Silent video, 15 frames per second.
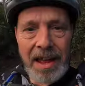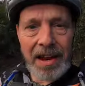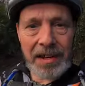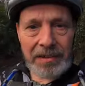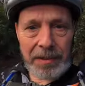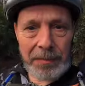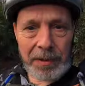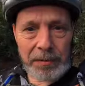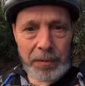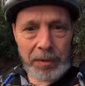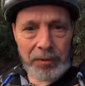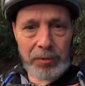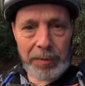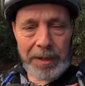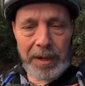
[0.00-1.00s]
And so which
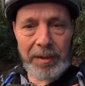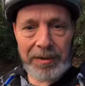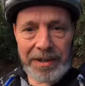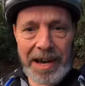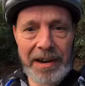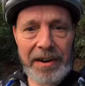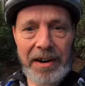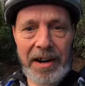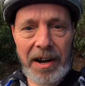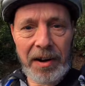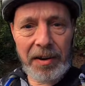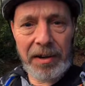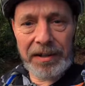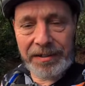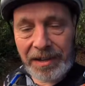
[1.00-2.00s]
one should we do? He said, I don't
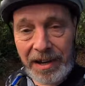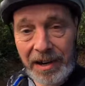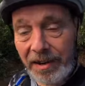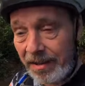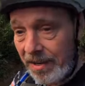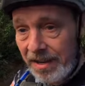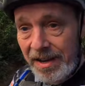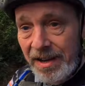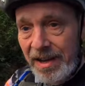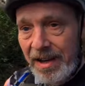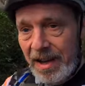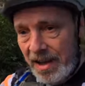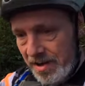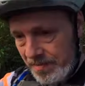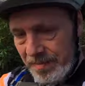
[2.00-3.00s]
know. So,
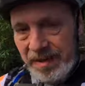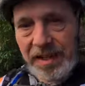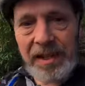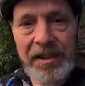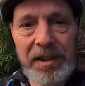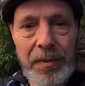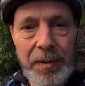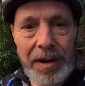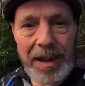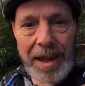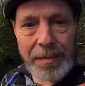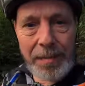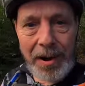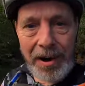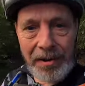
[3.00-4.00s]
we're going to do one of
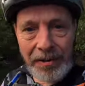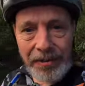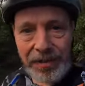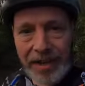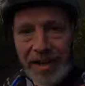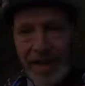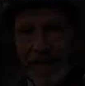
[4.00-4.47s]
them ones.